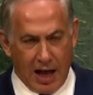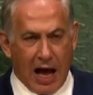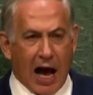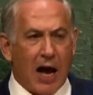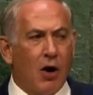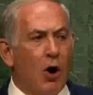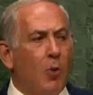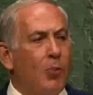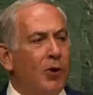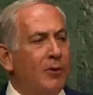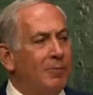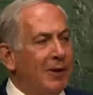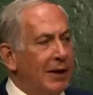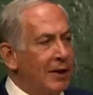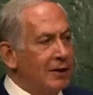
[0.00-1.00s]
I hope we'll
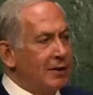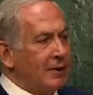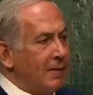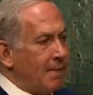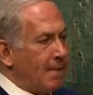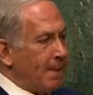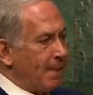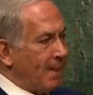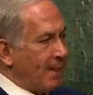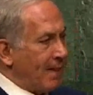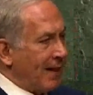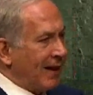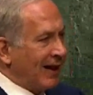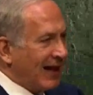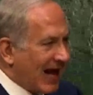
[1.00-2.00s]
build
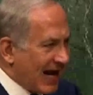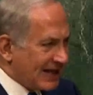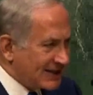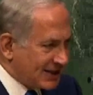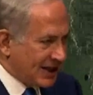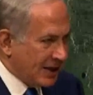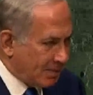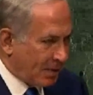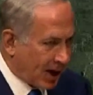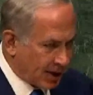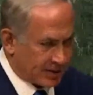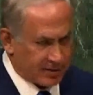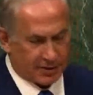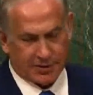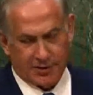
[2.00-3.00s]
lasting
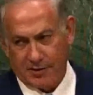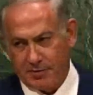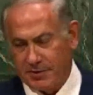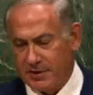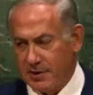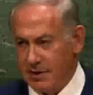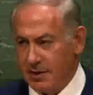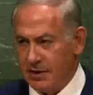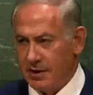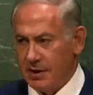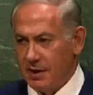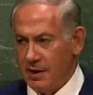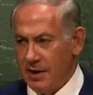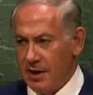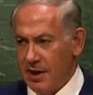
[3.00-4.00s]
partnerships
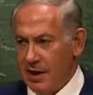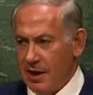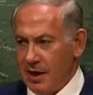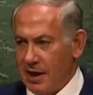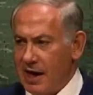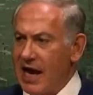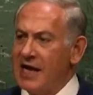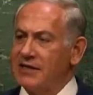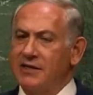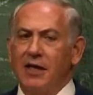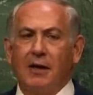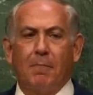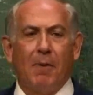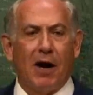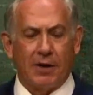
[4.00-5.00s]

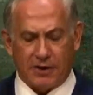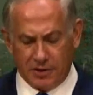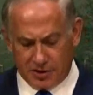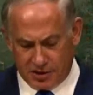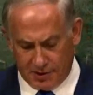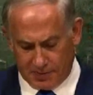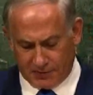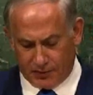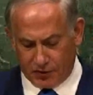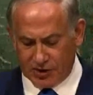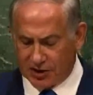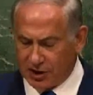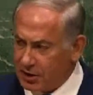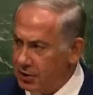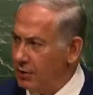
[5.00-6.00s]
for
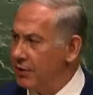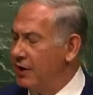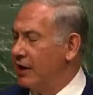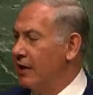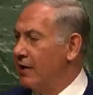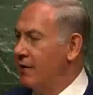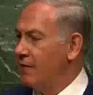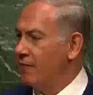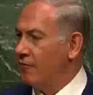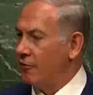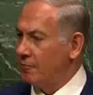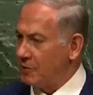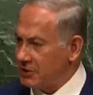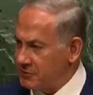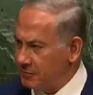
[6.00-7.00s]
security,
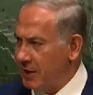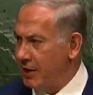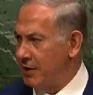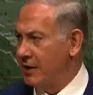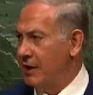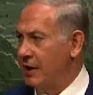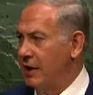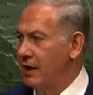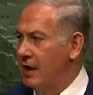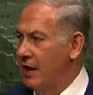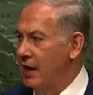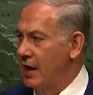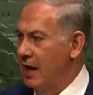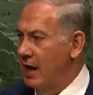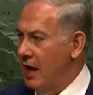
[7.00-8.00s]
for prosperity,
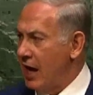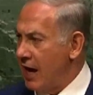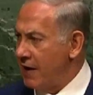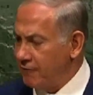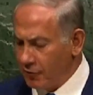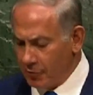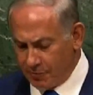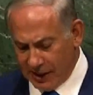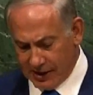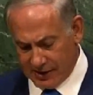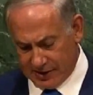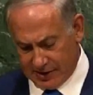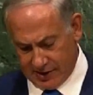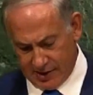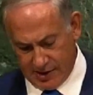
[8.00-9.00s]
and for
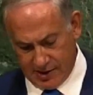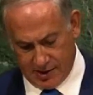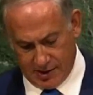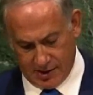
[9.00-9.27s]
peace.